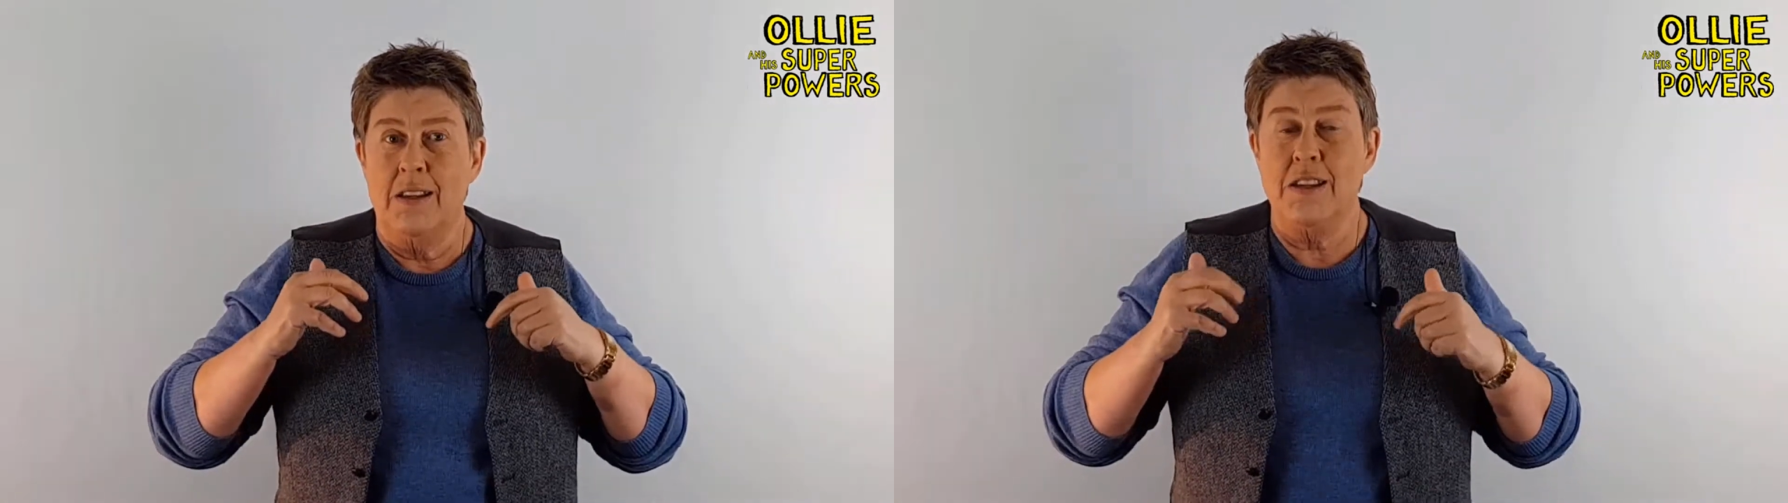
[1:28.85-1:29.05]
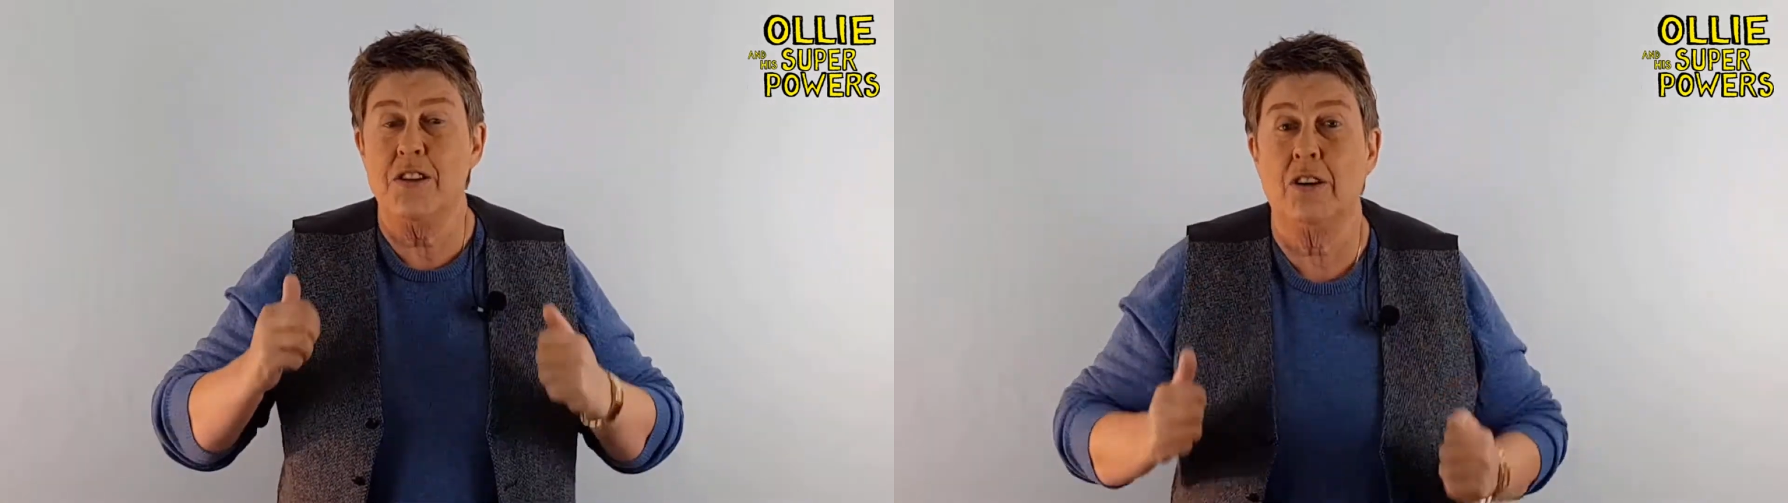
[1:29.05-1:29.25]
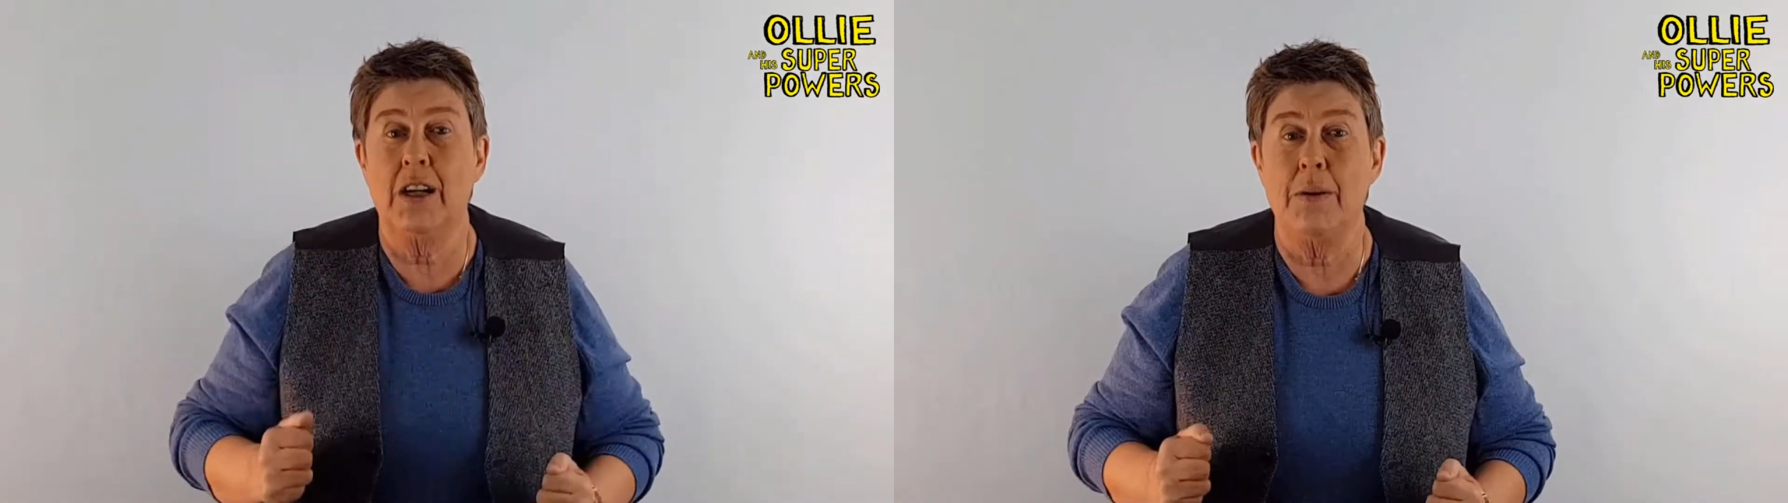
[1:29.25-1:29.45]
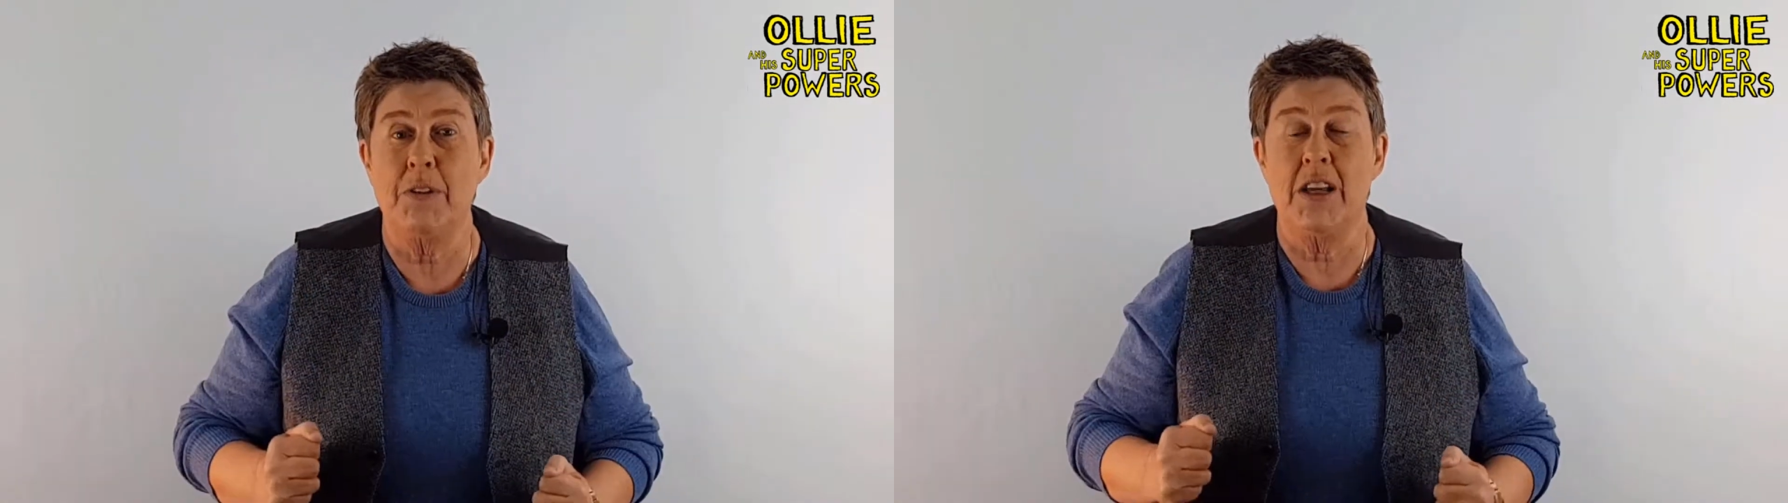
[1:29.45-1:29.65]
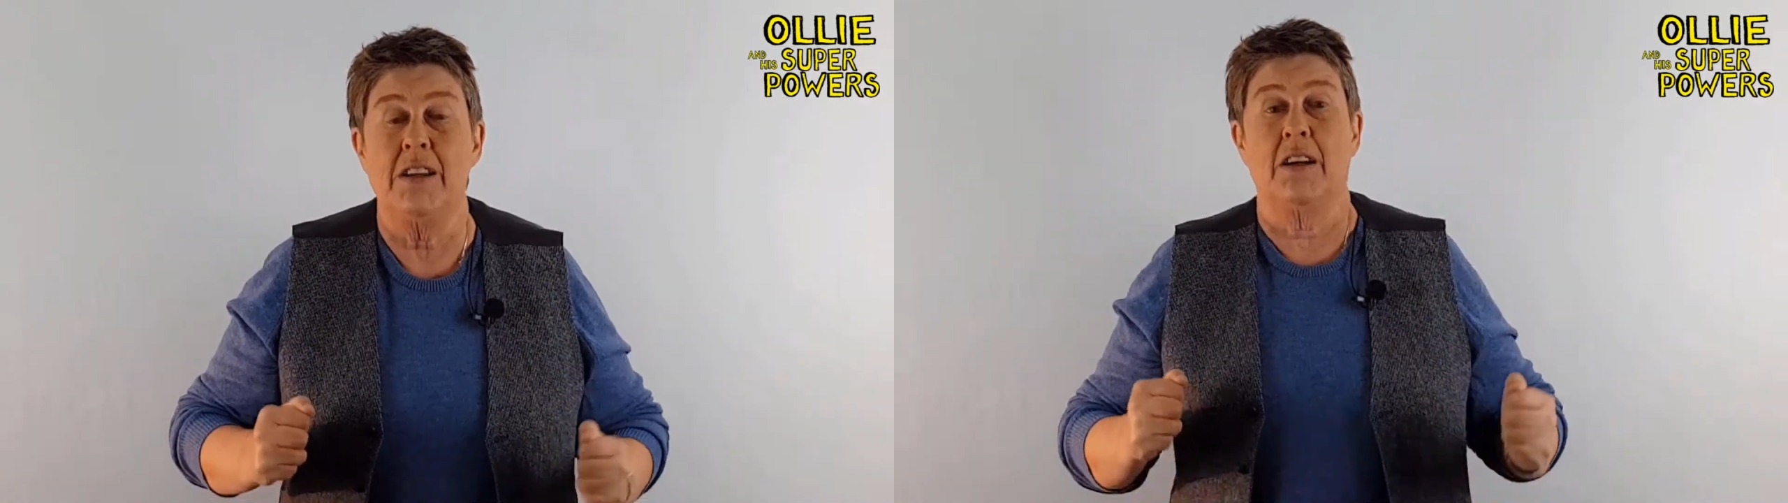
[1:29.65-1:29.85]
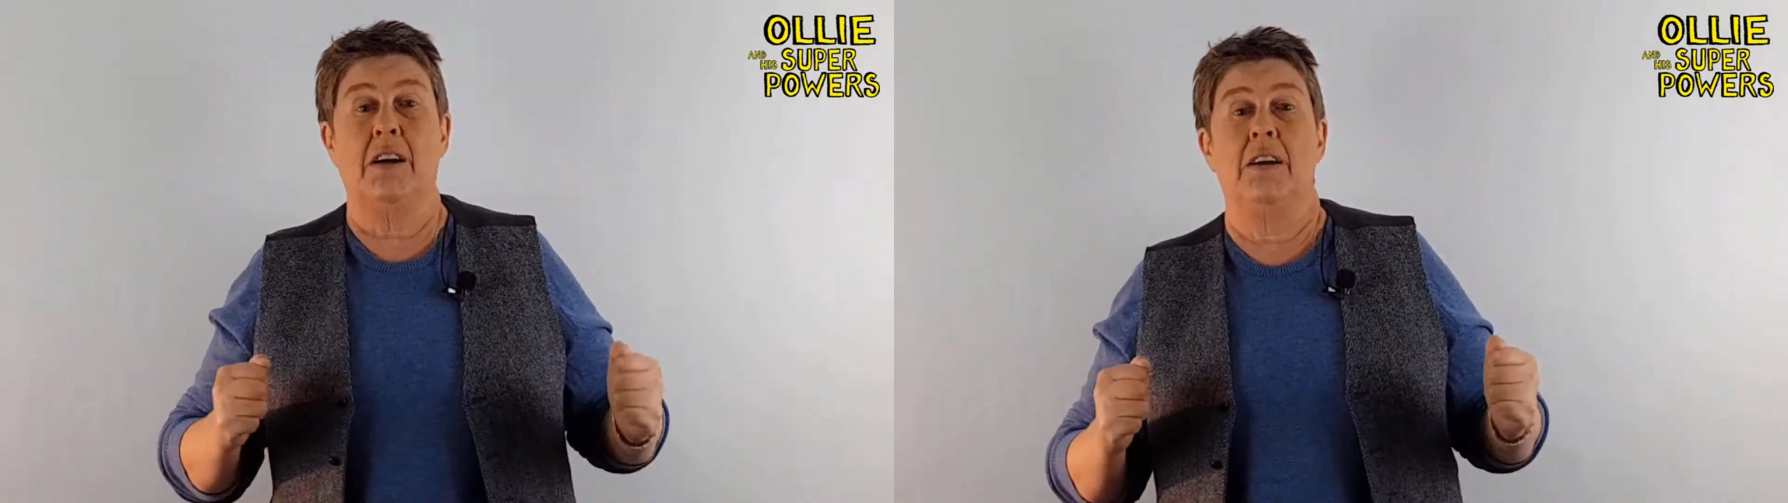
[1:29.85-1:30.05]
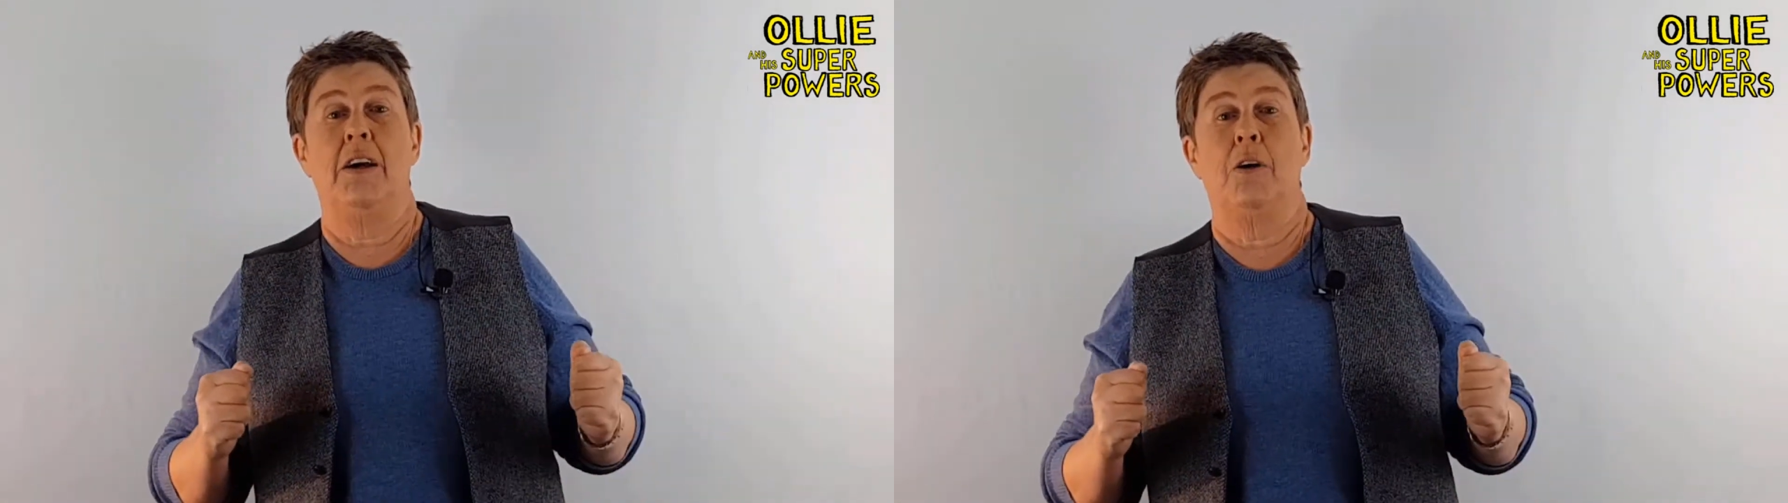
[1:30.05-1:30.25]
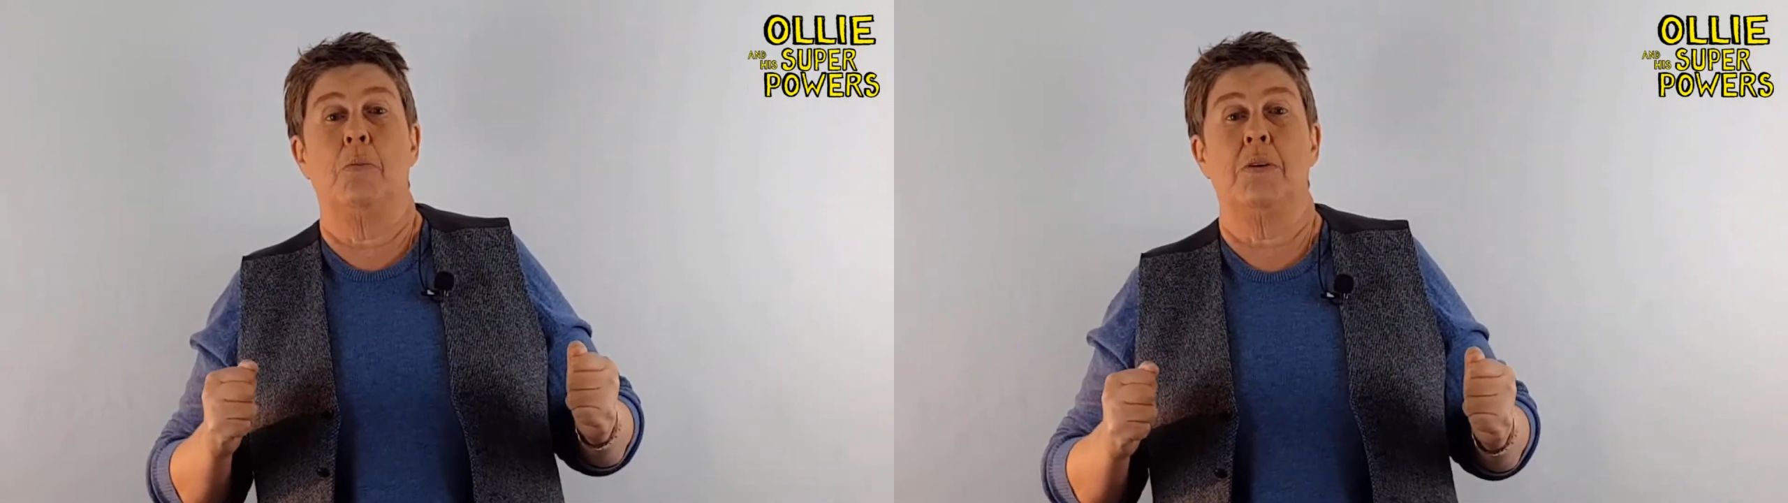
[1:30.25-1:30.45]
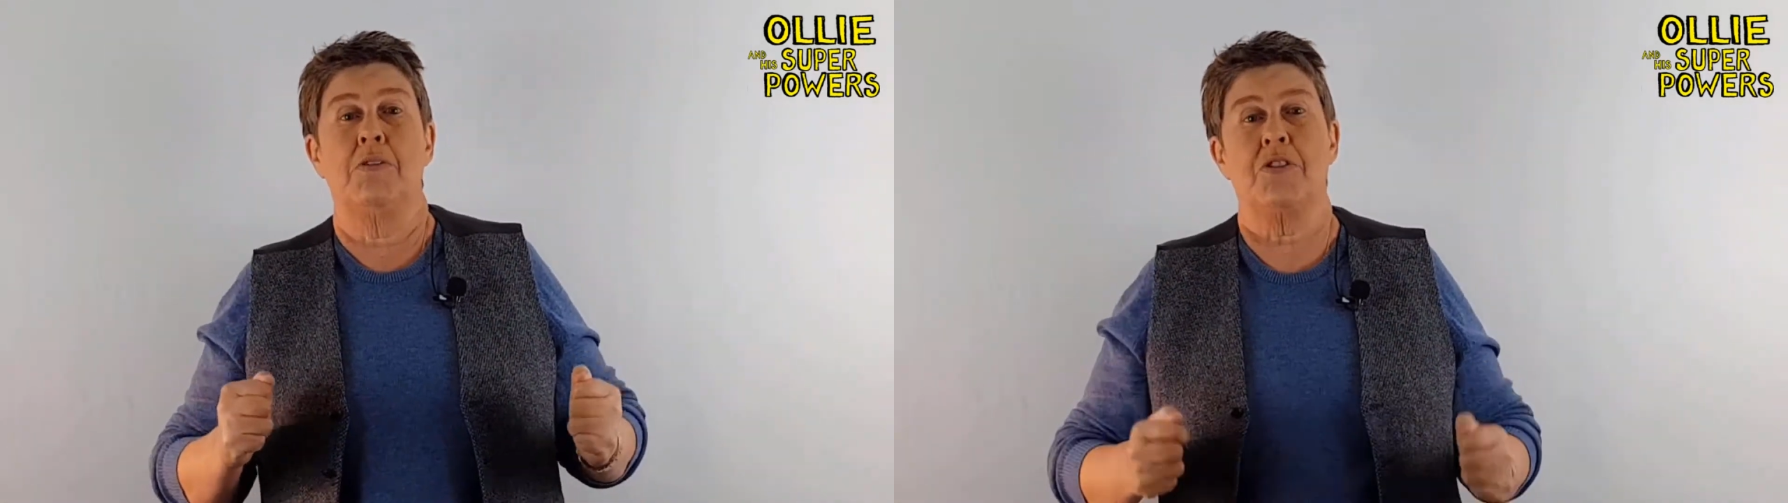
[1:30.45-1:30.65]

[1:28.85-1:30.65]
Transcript: then it's not going to let me in, can't help.